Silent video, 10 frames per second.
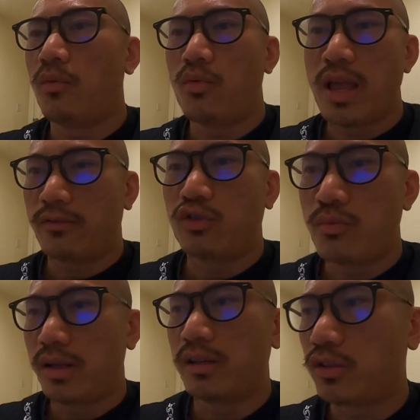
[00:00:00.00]
We have
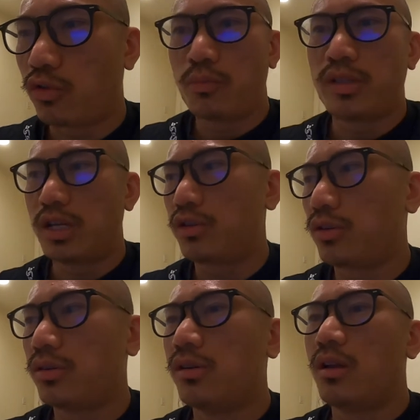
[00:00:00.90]
tremendous growth
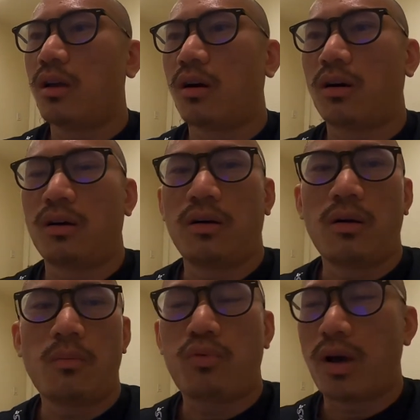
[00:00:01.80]
potential.
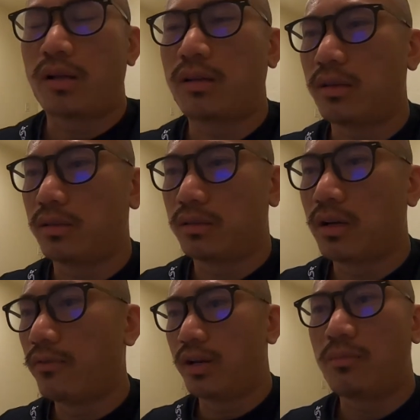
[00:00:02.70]
Our product is
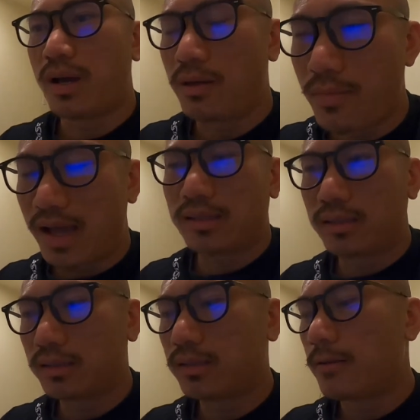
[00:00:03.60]
coveted by the
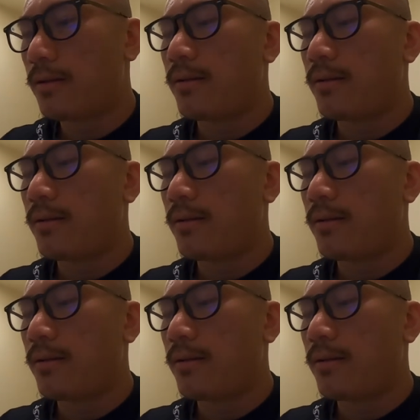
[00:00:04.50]
masses."